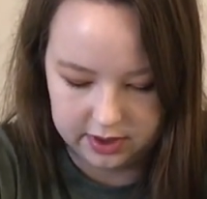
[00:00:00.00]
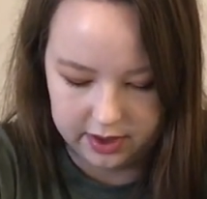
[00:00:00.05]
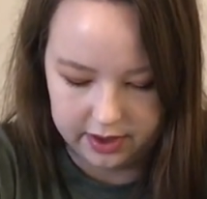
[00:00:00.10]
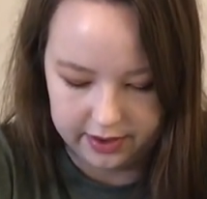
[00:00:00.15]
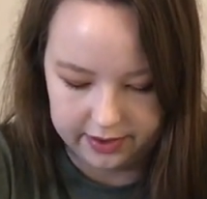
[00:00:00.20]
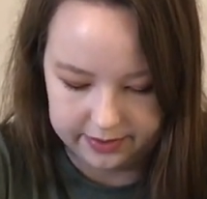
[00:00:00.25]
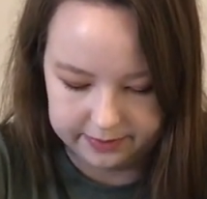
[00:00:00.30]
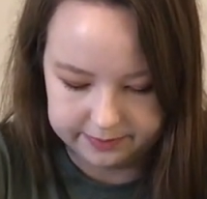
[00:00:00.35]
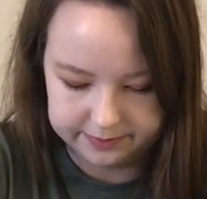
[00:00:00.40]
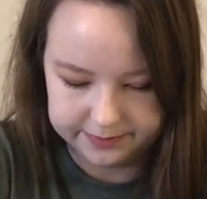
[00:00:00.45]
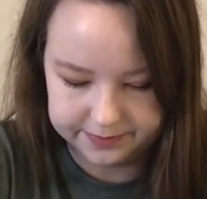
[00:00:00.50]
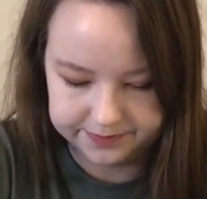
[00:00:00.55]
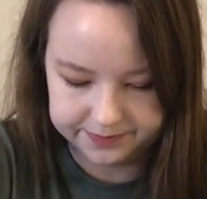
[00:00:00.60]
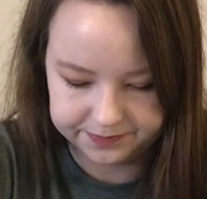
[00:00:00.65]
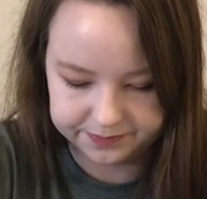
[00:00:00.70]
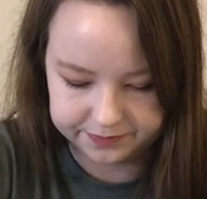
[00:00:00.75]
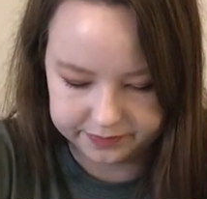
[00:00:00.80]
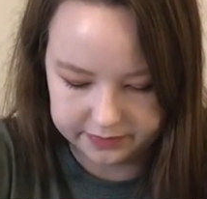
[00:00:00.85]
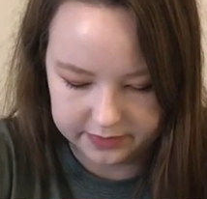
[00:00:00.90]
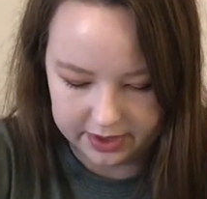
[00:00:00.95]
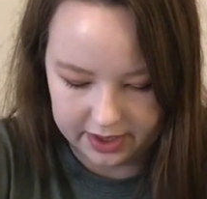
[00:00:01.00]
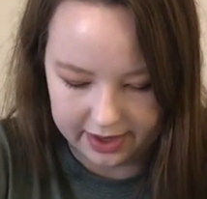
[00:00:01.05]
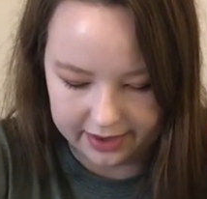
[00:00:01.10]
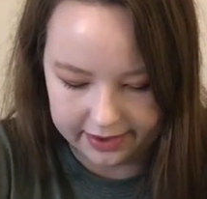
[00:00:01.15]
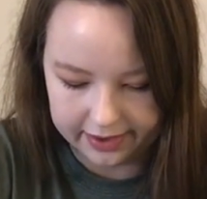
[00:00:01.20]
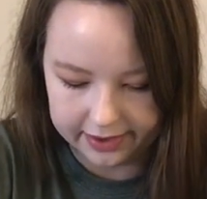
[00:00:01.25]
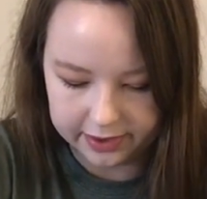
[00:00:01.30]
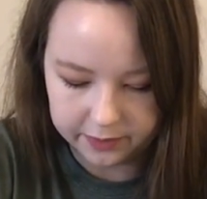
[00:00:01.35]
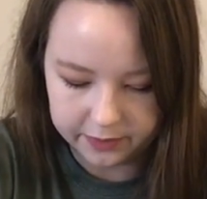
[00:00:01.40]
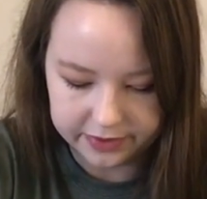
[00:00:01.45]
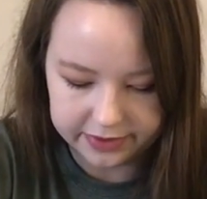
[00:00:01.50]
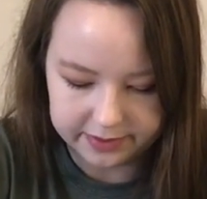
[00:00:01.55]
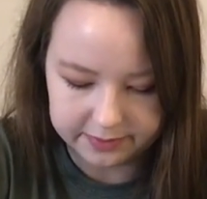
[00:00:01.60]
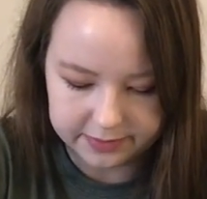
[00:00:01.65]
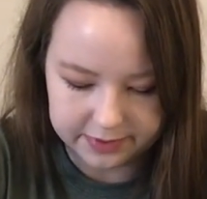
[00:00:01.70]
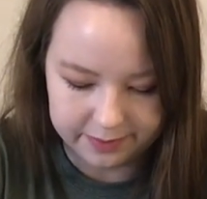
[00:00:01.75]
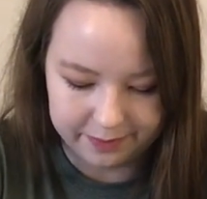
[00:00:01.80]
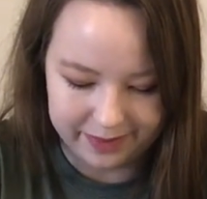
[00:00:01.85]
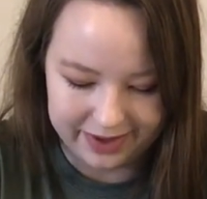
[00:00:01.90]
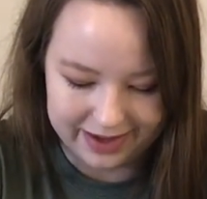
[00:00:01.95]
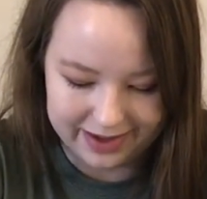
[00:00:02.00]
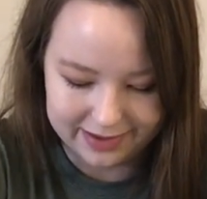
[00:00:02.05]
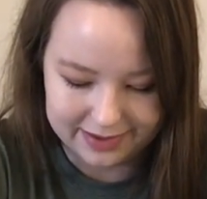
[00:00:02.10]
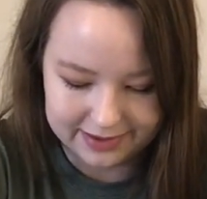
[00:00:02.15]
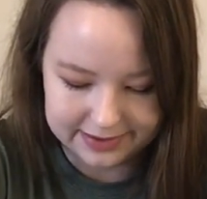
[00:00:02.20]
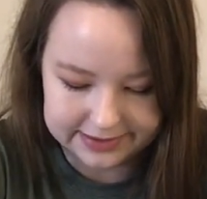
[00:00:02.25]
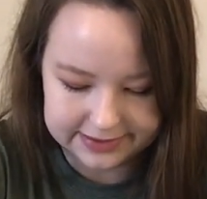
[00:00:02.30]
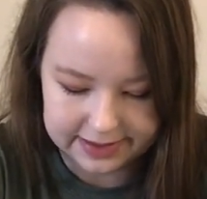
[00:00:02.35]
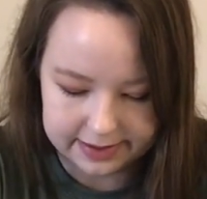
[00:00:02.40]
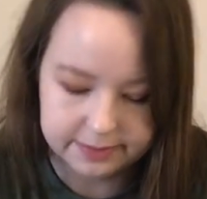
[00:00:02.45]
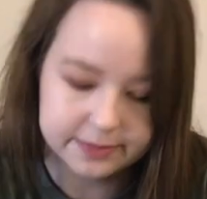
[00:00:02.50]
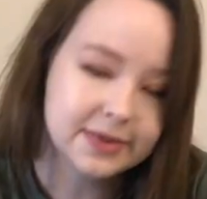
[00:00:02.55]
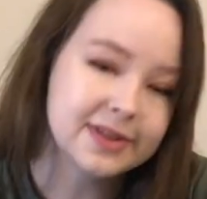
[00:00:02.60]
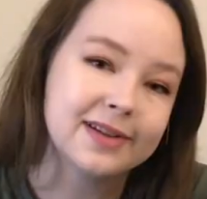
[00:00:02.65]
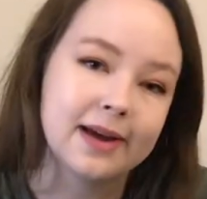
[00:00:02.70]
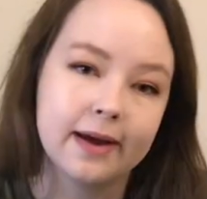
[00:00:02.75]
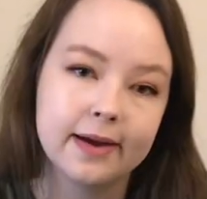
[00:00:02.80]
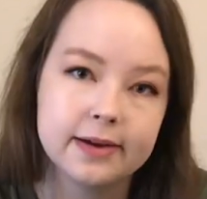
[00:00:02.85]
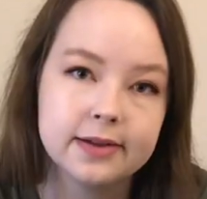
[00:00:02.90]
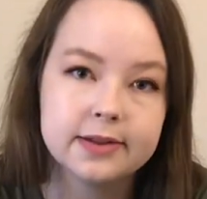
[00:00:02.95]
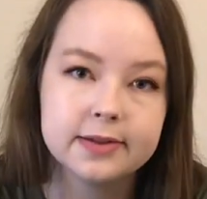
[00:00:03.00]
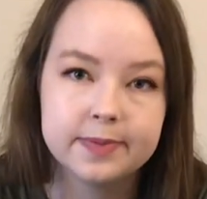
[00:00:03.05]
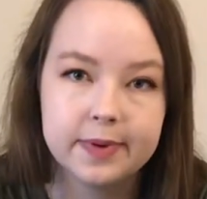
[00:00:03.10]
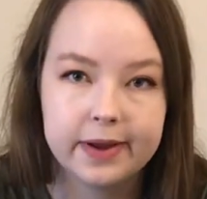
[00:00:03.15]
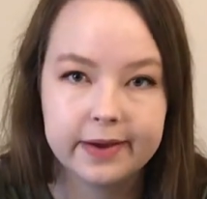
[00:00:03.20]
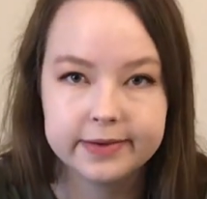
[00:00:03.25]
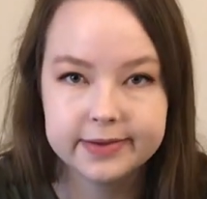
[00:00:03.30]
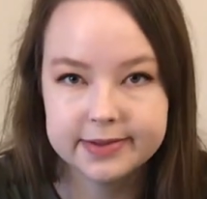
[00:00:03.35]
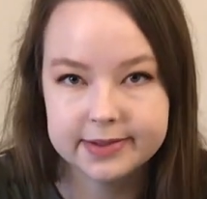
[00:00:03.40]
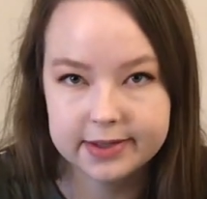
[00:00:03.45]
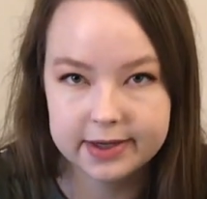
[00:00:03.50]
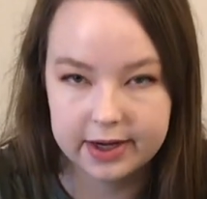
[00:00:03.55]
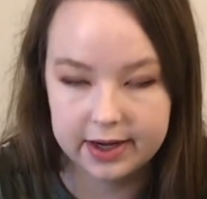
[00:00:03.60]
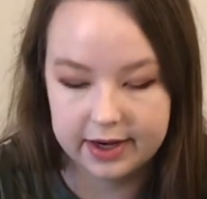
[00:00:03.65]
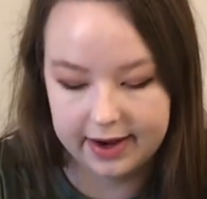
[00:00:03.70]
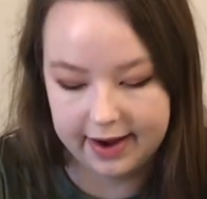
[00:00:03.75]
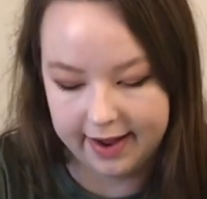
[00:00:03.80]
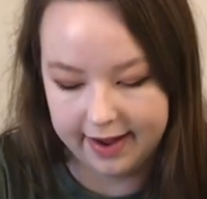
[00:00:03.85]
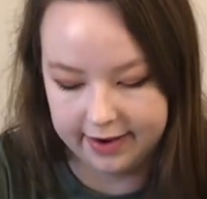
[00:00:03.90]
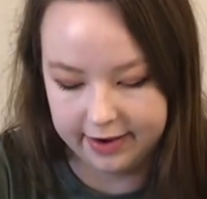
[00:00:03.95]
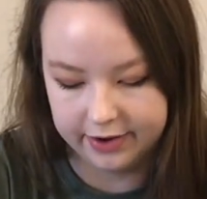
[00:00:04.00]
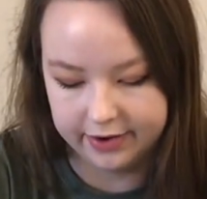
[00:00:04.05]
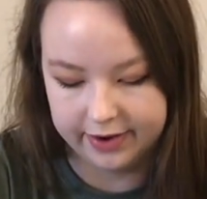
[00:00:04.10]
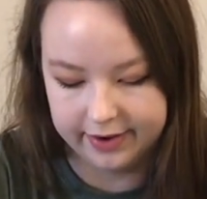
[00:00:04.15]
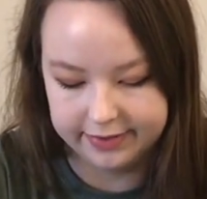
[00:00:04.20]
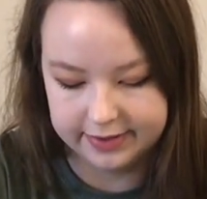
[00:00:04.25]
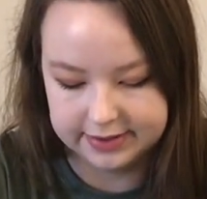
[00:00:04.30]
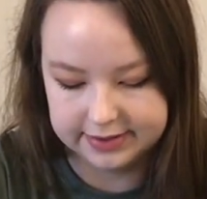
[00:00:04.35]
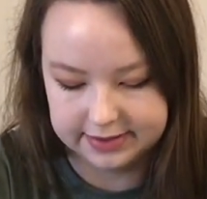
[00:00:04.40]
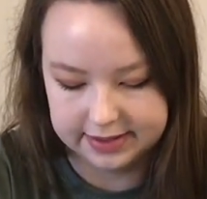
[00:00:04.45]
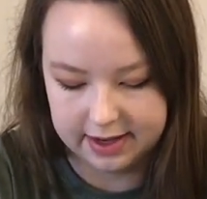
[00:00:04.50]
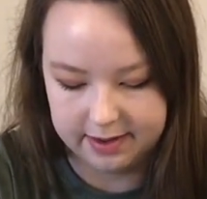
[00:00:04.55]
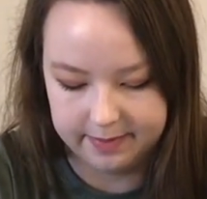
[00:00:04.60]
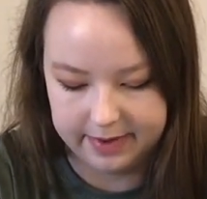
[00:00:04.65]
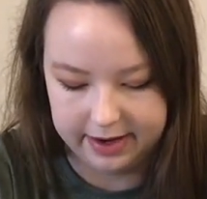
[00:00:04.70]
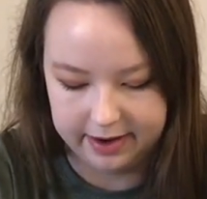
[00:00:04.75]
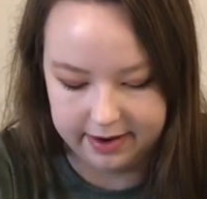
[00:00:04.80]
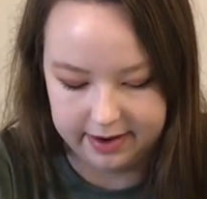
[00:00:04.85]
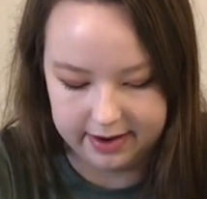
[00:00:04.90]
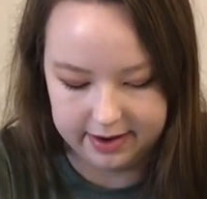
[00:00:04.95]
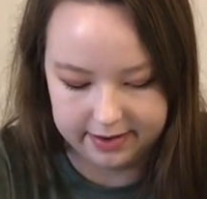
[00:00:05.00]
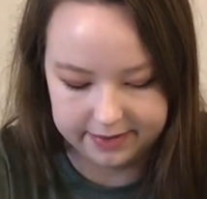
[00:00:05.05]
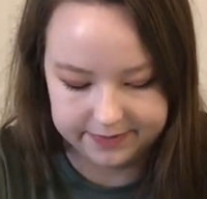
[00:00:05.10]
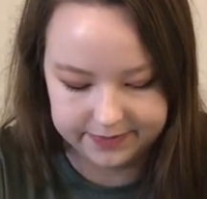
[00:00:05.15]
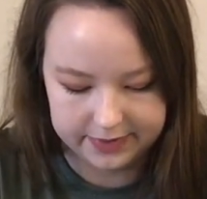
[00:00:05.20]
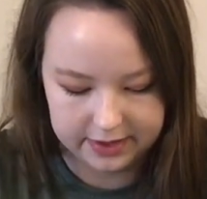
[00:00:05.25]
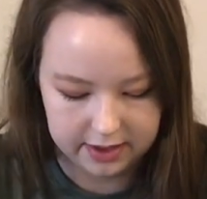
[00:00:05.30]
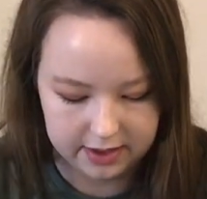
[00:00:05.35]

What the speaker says: I kind of want them to be the same size because they're going to hang around the same area.